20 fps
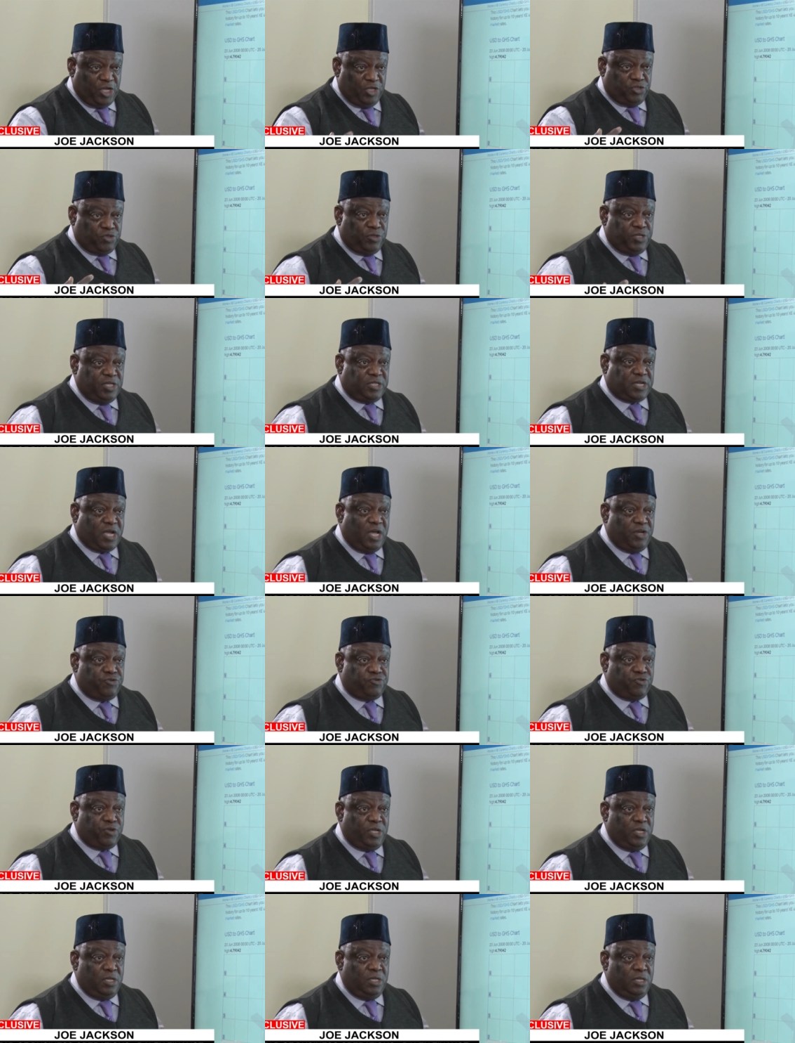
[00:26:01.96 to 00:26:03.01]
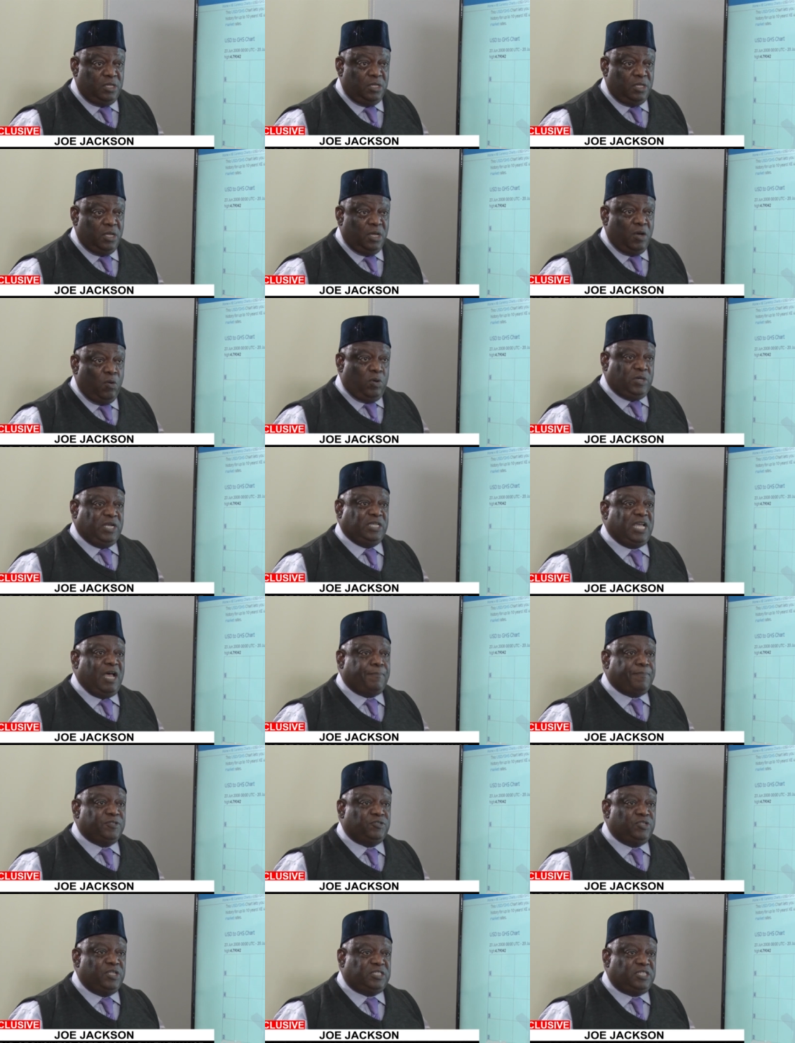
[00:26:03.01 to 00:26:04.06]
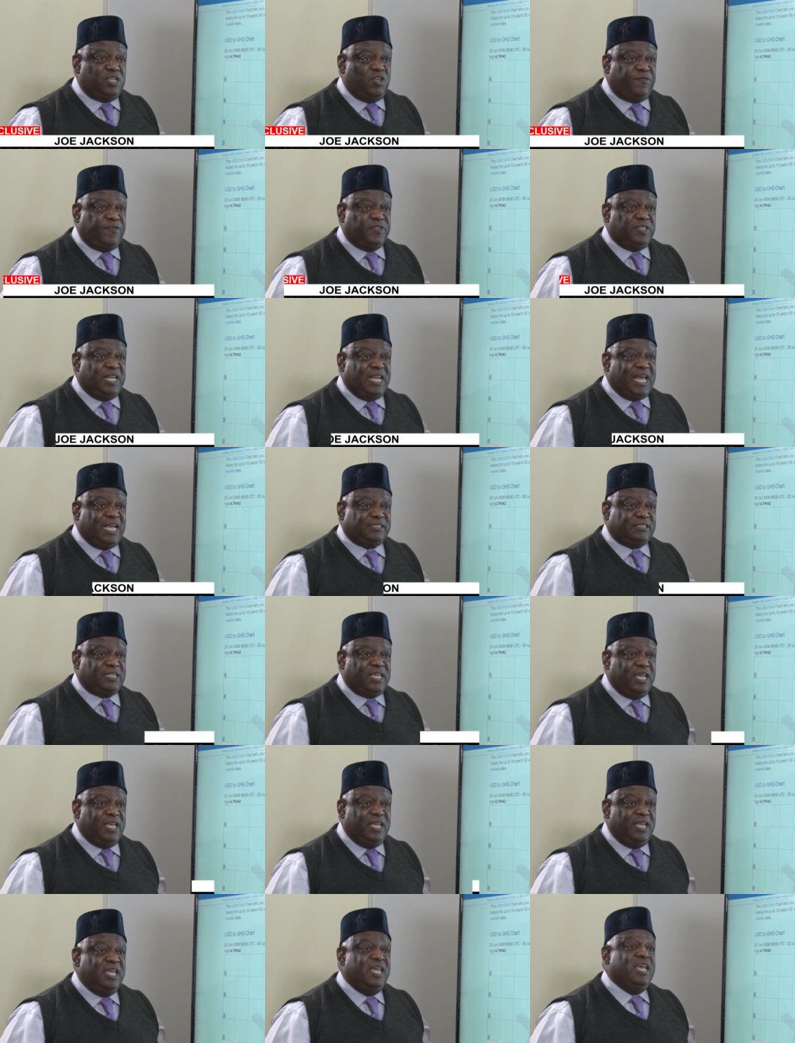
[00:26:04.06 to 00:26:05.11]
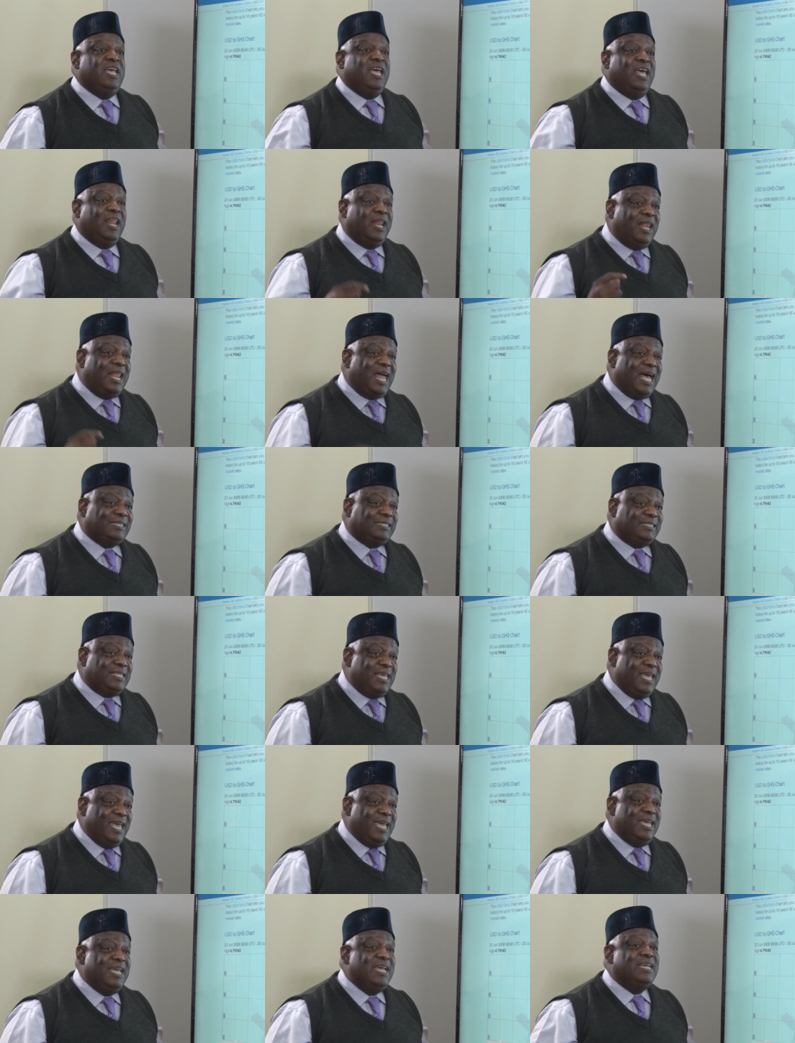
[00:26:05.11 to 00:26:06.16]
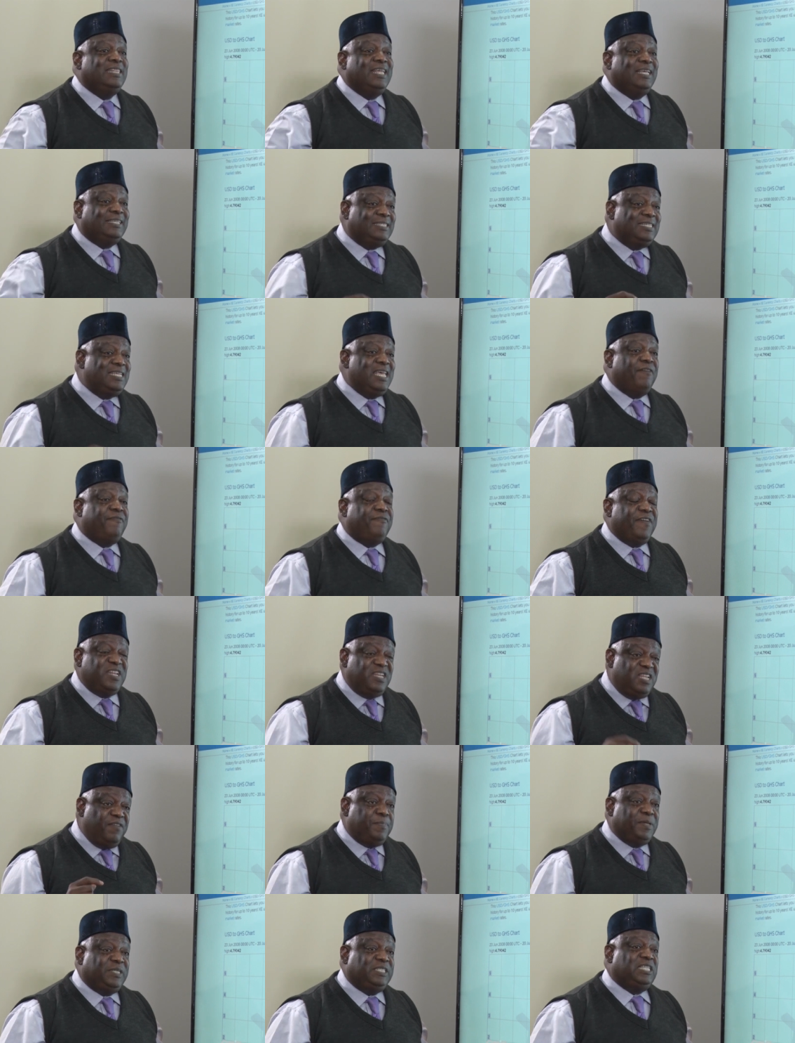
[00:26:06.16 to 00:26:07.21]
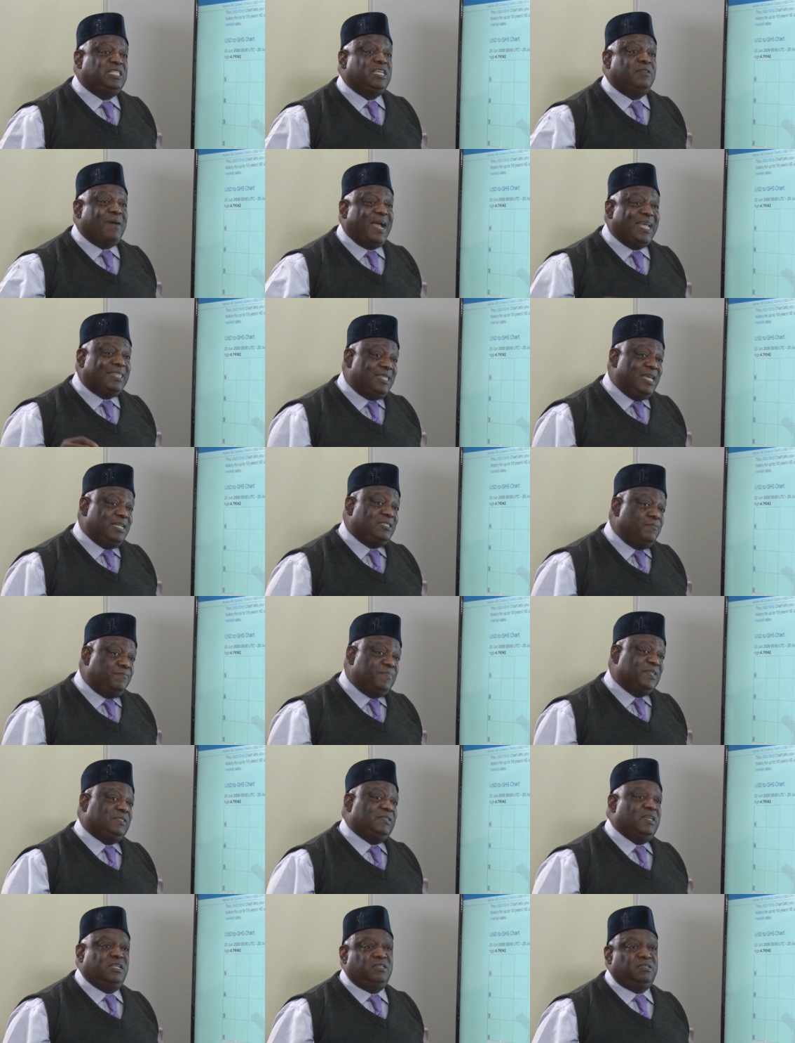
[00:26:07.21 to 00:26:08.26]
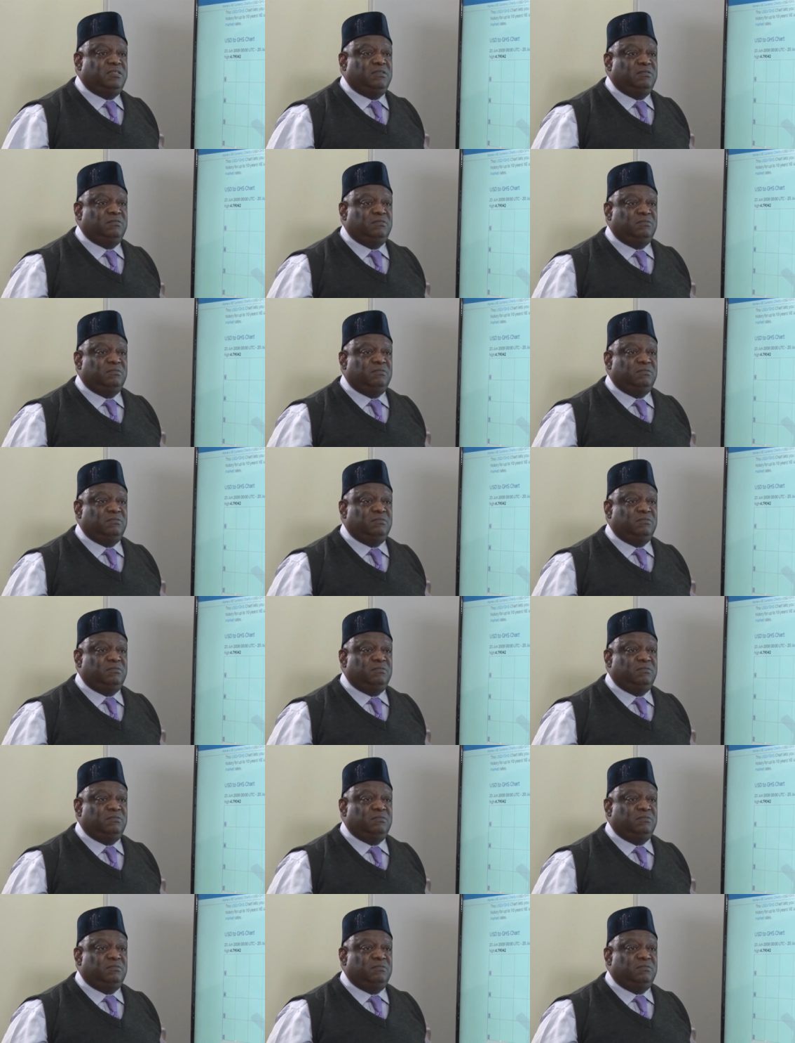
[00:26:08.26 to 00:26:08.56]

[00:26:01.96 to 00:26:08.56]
into this country, what has happened to the CFA the last year? Last year, the CFA depreciated by 30%.